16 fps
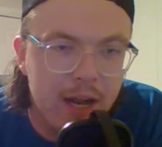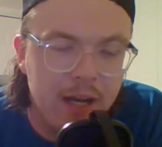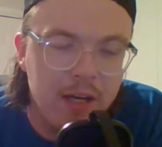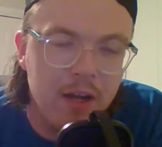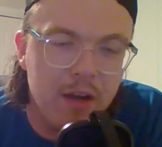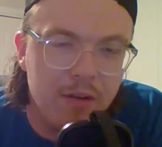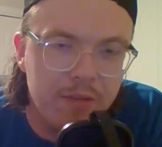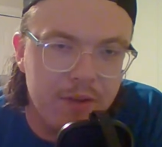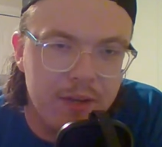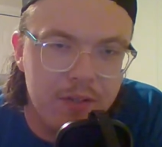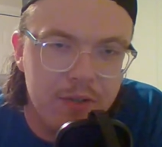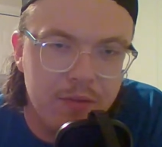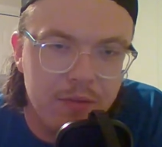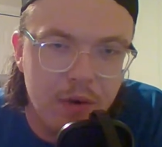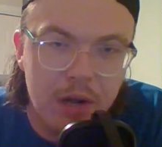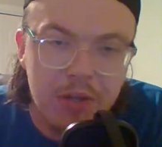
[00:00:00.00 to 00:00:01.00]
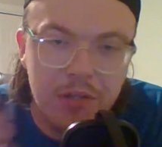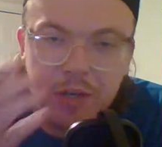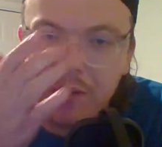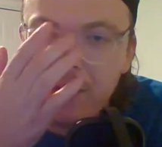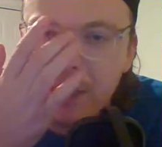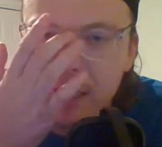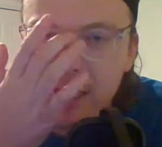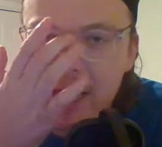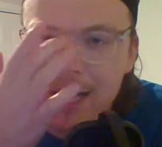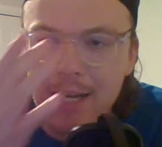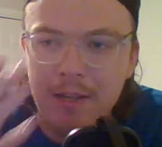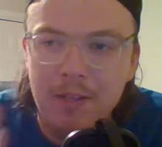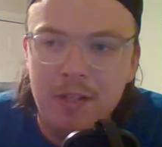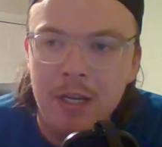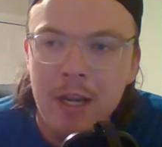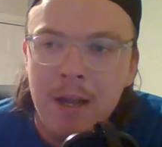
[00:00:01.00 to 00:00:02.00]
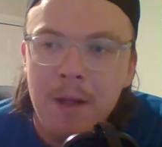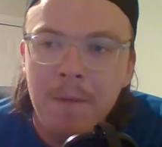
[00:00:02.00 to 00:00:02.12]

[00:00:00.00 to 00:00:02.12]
any offensive rush on the Canadiens.